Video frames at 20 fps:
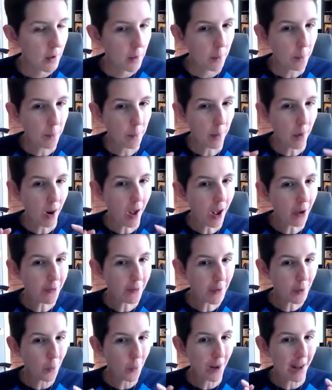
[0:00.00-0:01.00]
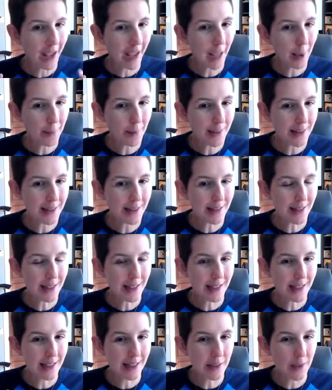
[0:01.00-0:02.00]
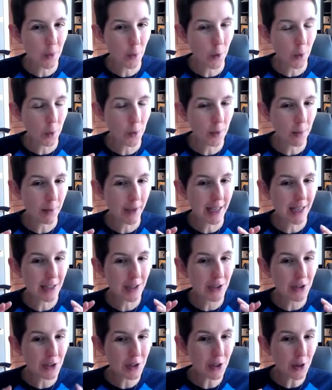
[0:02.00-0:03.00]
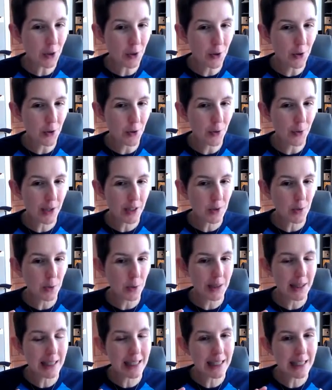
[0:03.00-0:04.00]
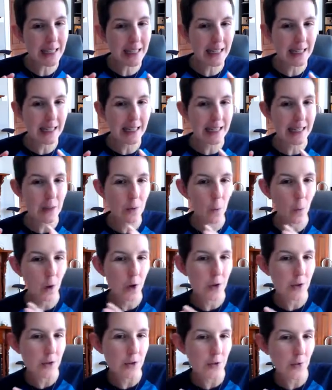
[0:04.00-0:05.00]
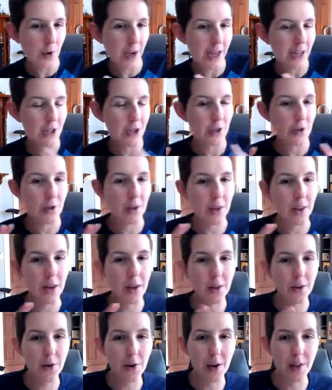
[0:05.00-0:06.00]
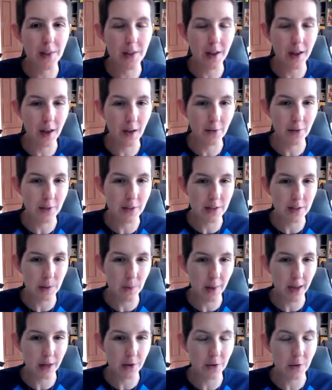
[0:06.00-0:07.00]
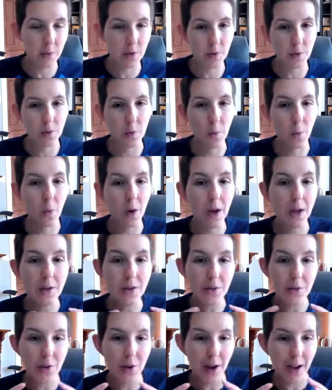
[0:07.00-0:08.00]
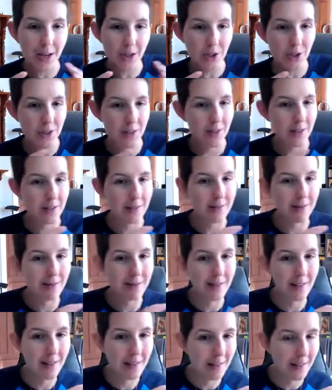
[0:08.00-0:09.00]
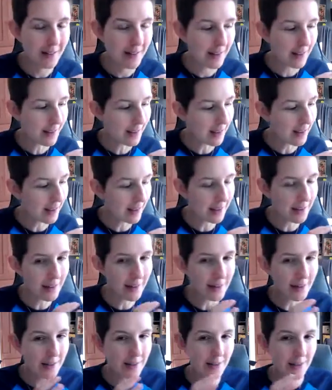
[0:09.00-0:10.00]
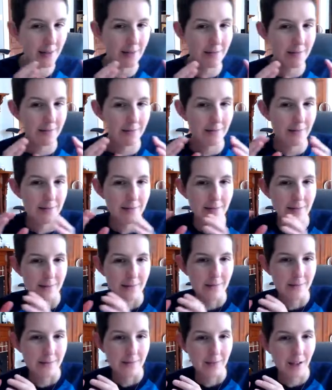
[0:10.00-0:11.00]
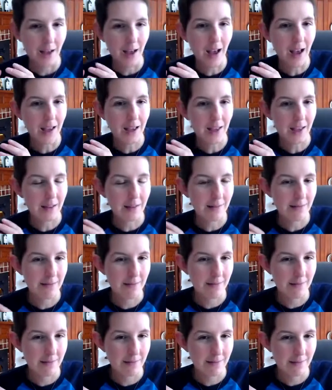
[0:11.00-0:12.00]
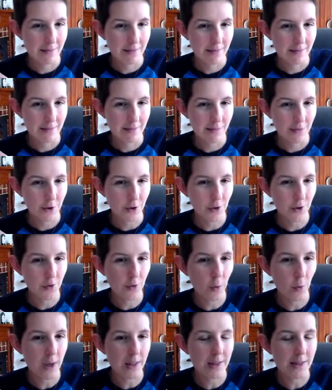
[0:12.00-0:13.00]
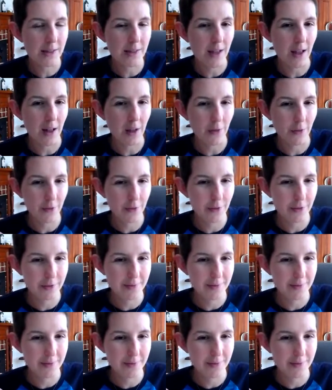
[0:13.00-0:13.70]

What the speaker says: But often what happens is what we might do is we would lean in one direction or the other on the confidence spectrum. So in one direction is cocky, full of oneself,